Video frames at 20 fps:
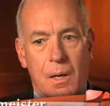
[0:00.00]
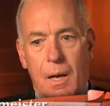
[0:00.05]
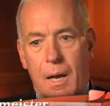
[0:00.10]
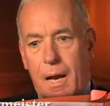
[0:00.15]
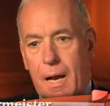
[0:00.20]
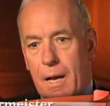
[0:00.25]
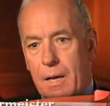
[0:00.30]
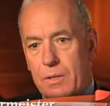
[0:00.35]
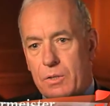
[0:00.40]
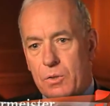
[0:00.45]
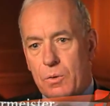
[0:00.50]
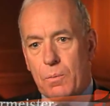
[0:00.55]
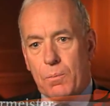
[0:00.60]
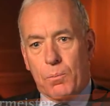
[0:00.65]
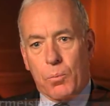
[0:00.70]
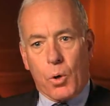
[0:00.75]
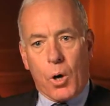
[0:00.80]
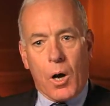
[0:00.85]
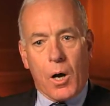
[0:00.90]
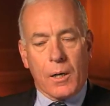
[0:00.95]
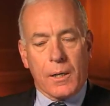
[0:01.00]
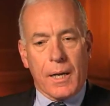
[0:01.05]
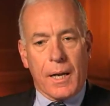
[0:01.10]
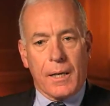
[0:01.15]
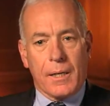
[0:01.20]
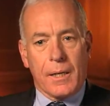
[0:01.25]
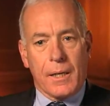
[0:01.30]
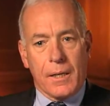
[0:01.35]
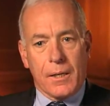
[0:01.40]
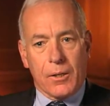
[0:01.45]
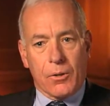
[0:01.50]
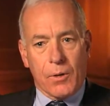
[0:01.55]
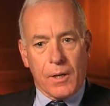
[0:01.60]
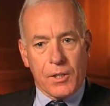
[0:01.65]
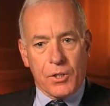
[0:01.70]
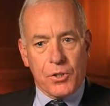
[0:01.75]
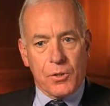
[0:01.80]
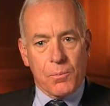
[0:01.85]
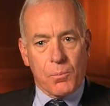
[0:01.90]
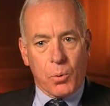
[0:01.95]
has brought an
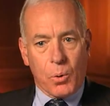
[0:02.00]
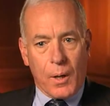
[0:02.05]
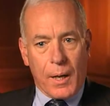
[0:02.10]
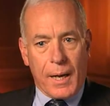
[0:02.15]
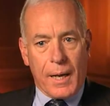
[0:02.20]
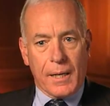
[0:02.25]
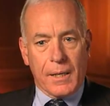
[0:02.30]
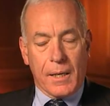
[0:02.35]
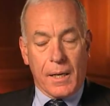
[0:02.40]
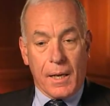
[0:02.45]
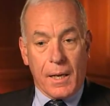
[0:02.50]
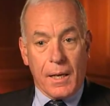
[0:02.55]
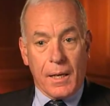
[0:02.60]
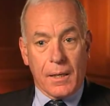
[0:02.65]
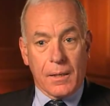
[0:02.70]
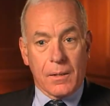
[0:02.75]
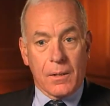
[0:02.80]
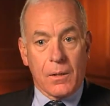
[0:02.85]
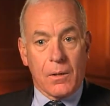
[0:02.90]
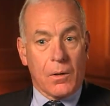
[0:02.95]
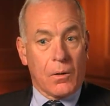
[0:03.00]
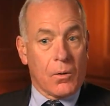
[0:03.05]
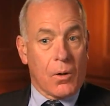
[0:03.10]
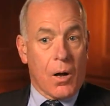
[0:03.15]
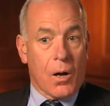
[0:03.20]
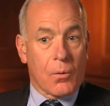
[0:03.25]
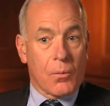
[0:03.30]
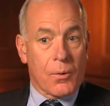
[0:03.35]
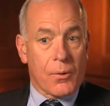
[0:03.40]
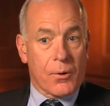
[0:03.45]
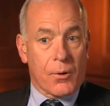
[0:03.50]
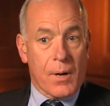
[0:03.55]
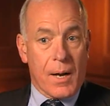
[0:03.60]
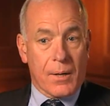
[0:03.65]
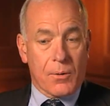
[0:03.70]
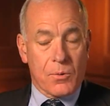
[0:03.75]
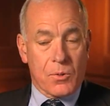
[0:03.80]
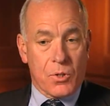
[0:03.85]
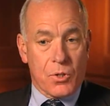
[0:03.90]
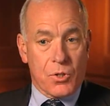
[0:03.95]
integration plan in along with their
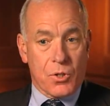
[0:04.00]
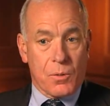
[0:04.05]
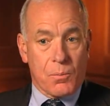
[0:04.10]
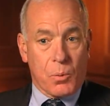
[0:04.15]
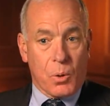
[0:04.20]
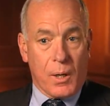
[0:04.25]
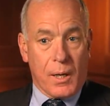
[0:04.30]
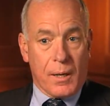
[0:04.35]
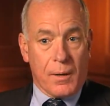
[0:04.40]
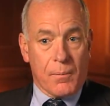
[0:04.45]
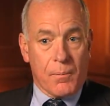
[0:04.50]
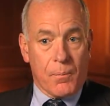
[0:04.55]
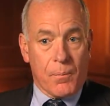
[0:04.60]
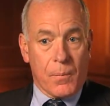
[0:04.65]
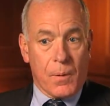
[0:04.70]
acquisition plan.